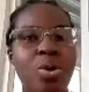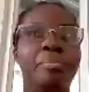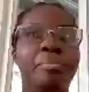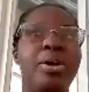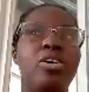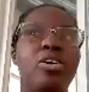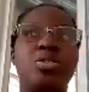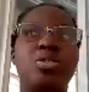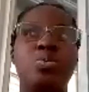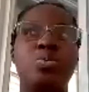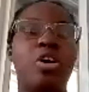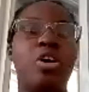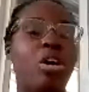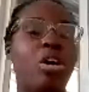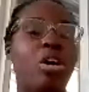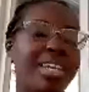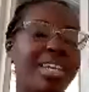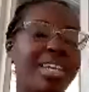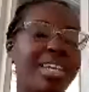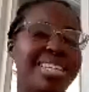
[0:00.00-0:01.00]
And because we
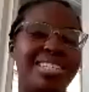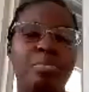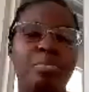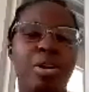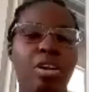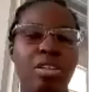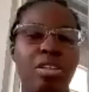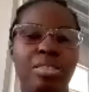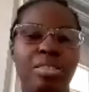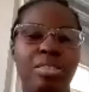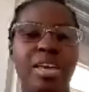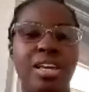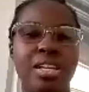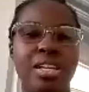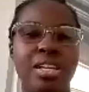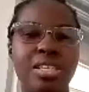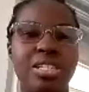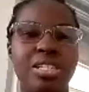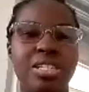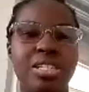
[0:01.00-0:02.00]
all did similar
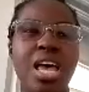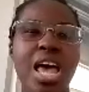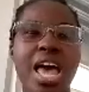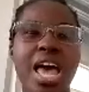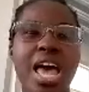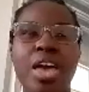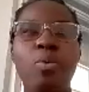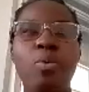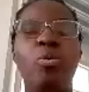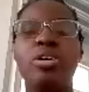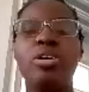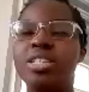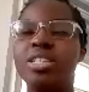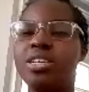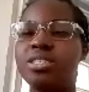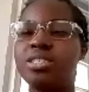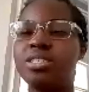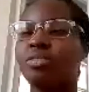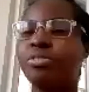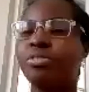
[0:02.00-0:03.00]
things, it was
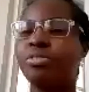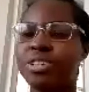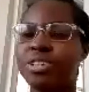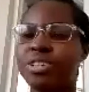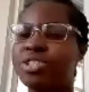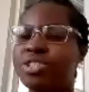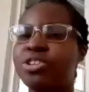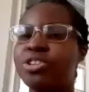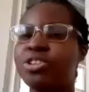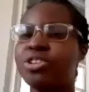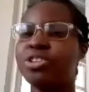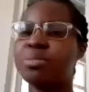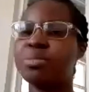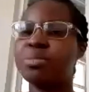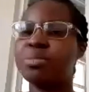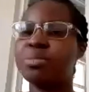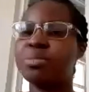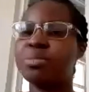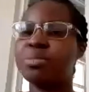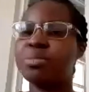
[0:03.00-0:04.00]
easier for us to just
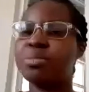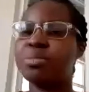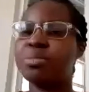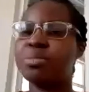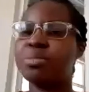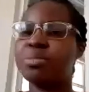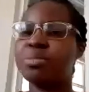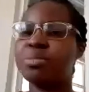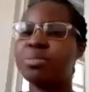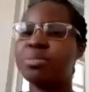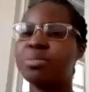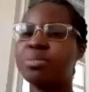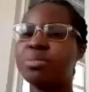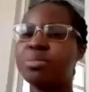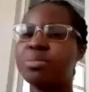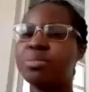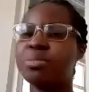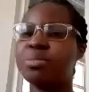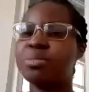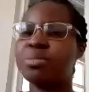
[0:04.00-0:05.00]
plan around it because we would all
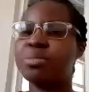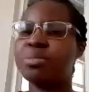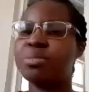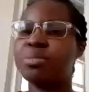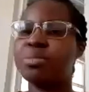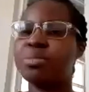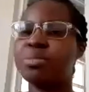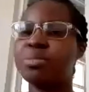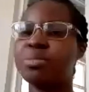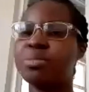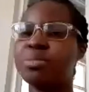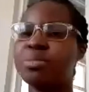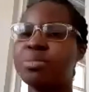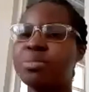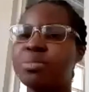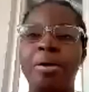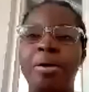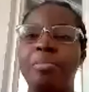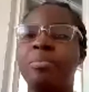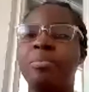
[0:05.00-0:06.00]
have the same free
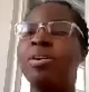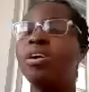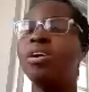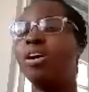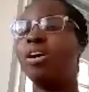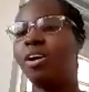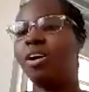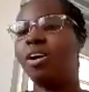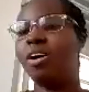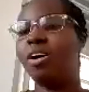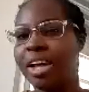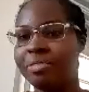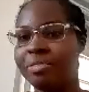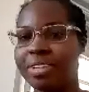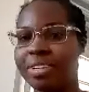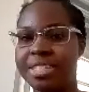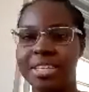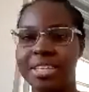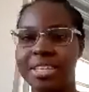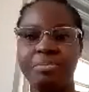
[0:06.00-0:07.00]
time, all
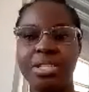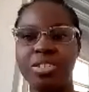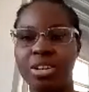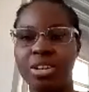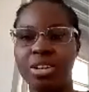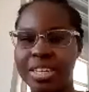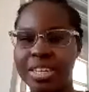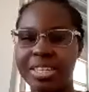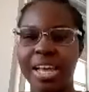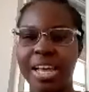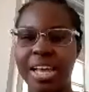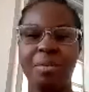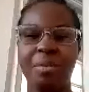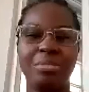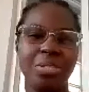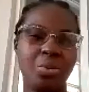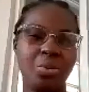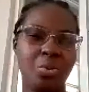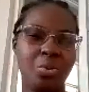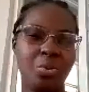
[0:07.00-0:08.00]
have the same study time,
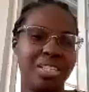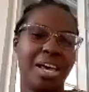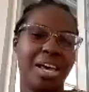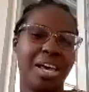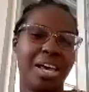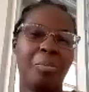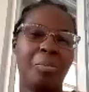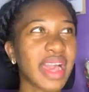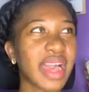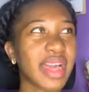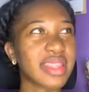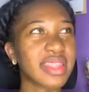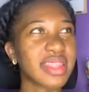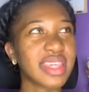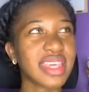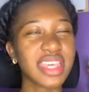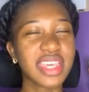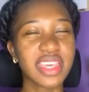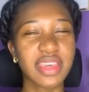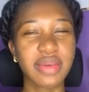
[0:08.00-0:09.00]
school time. I
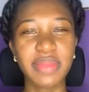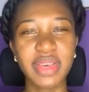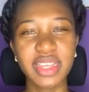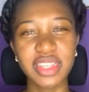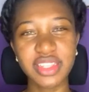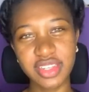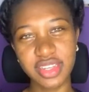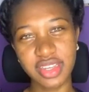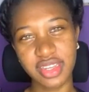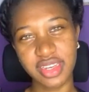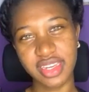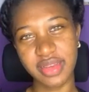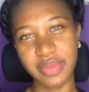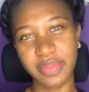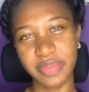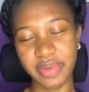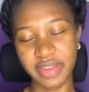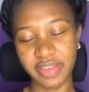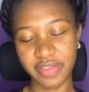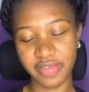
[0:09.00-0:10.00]
think you mentioned
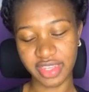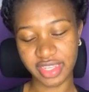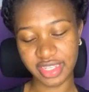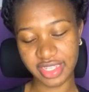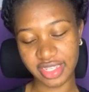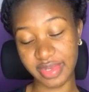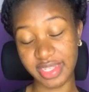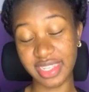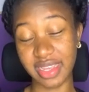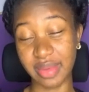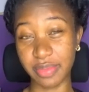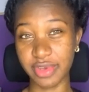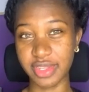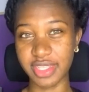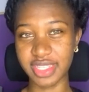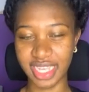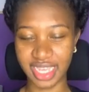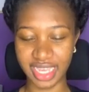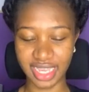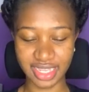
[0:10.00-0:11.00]
it previously, but I'm
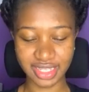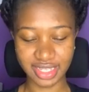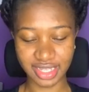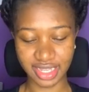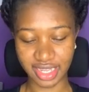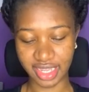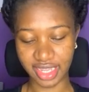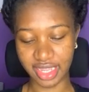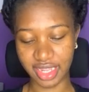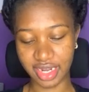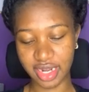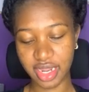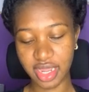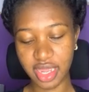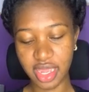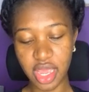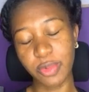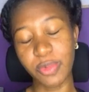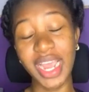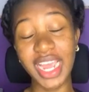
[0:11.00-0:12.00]
going to ask again.
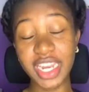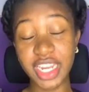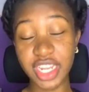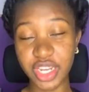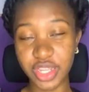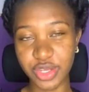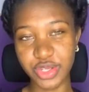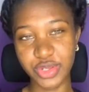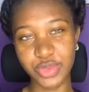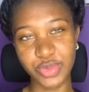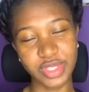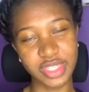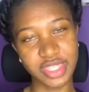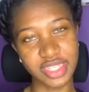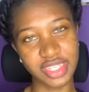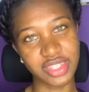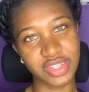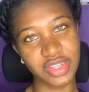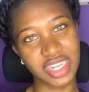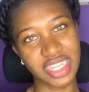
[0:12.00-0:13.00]
Why did you choose
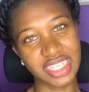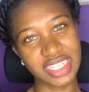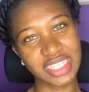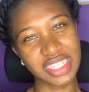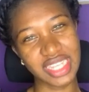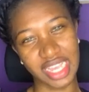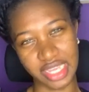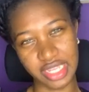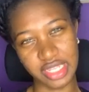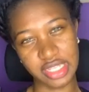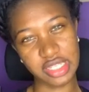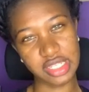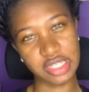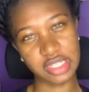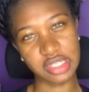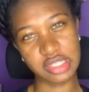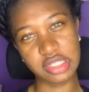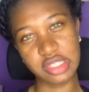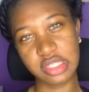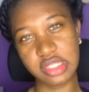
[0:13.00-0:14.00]
to study
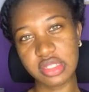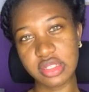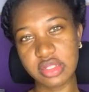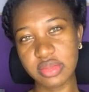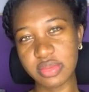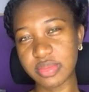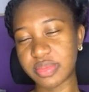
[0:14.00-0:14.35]
sciences?